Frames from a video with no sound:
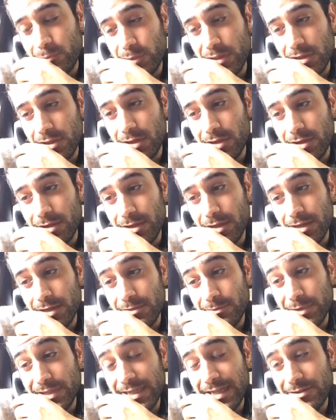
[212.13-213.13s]

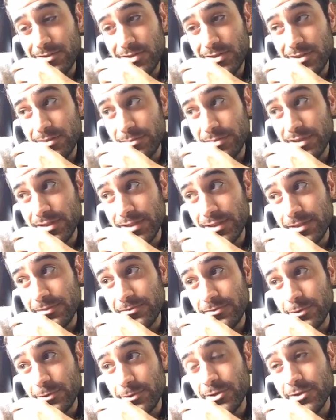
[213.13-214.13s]
We announced the ability
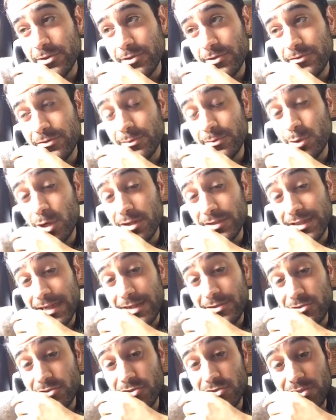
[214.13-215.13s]
for
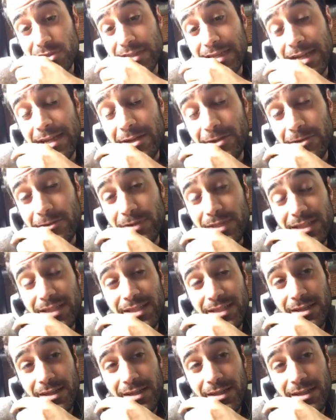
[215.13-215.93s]
broadcasters to now